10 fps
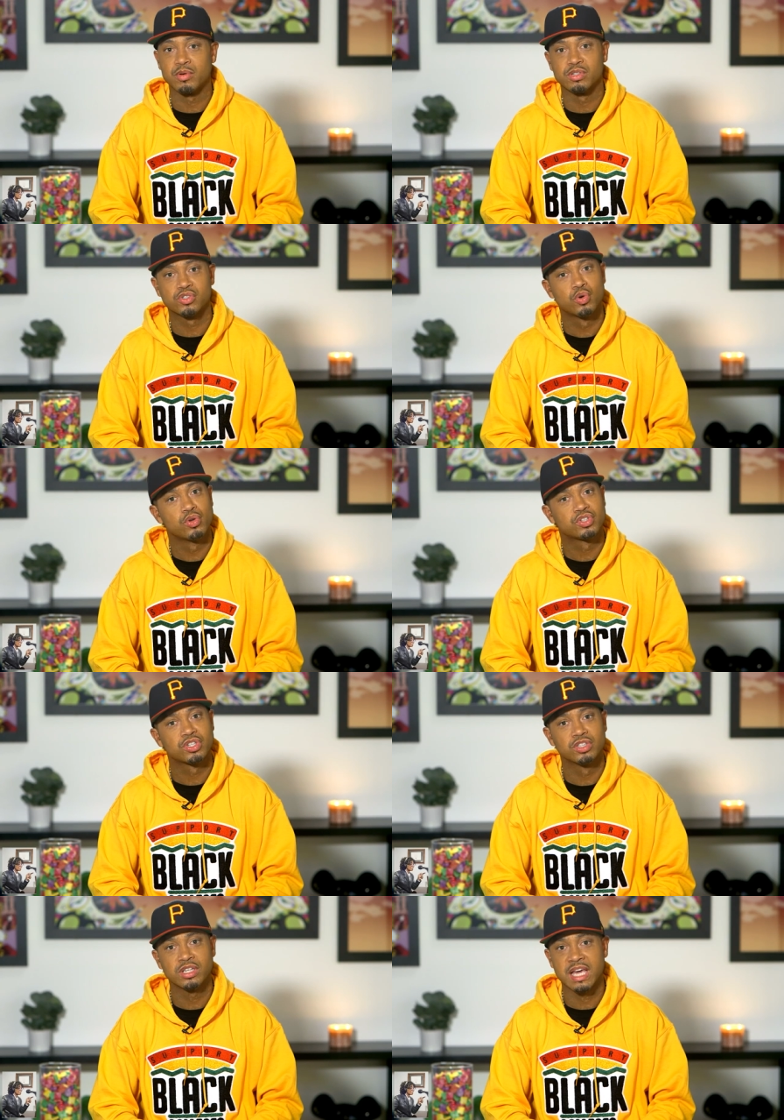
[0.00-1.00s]
you're in school, you
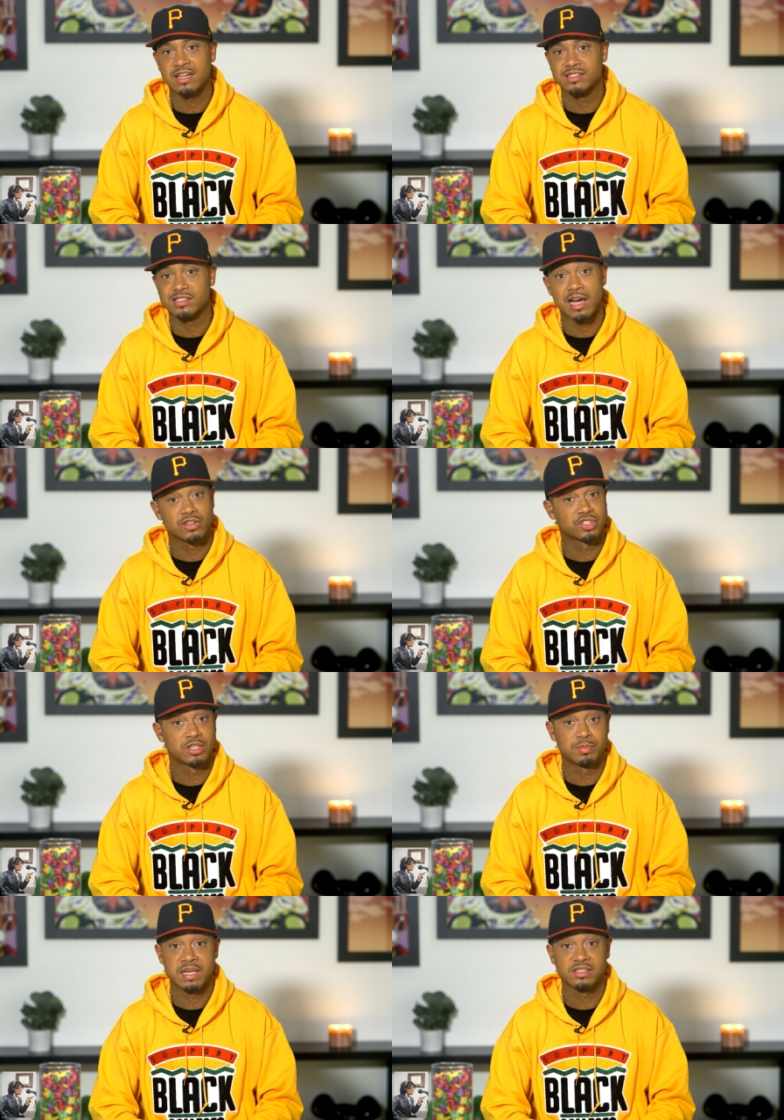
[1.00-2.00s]
should look at a
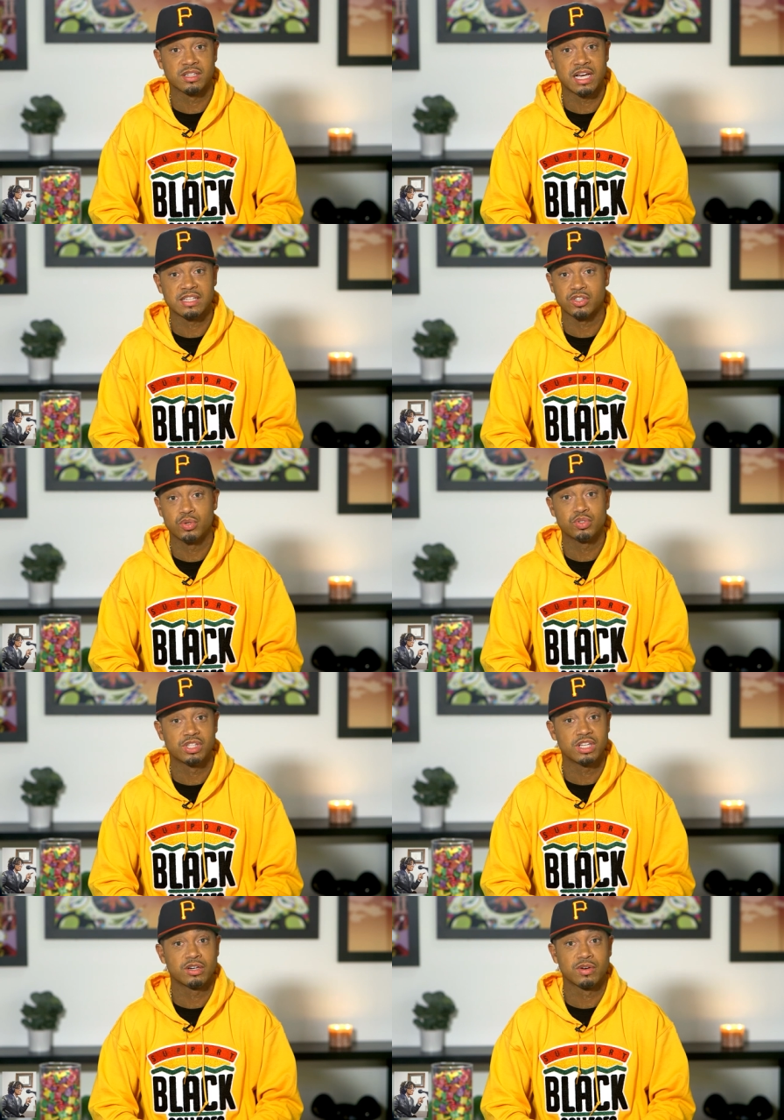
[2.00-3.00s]
scholarship as a, as a huge
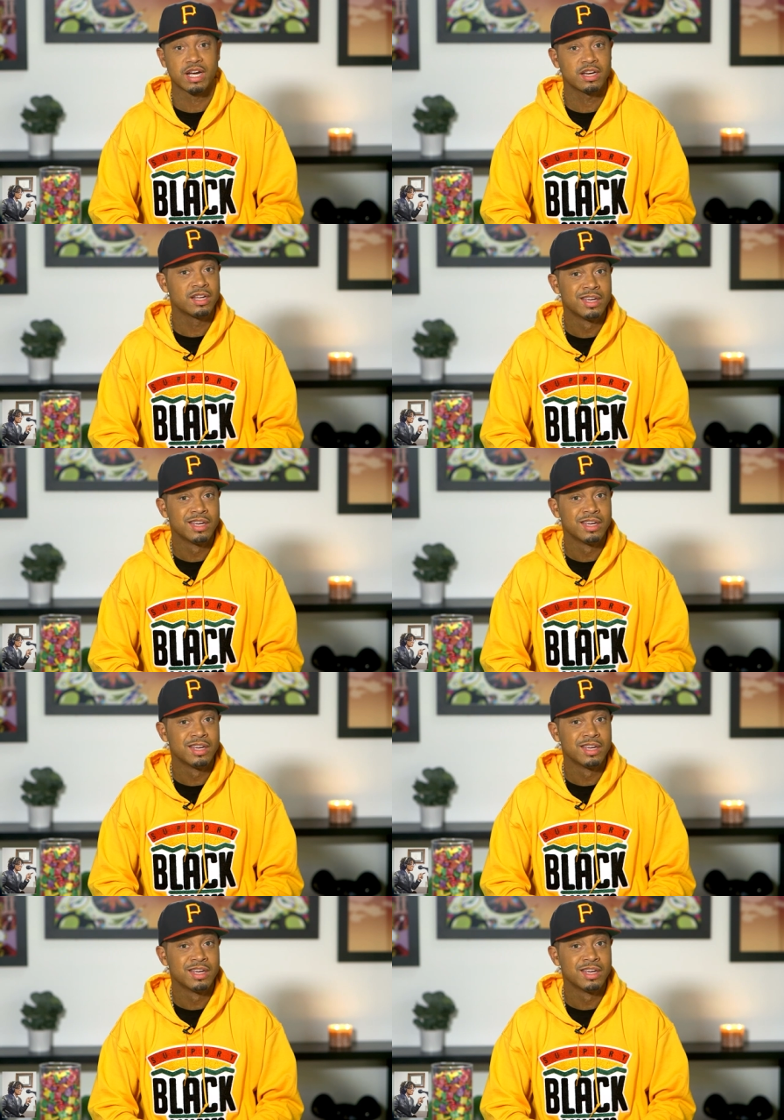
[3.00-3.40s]
deal, right?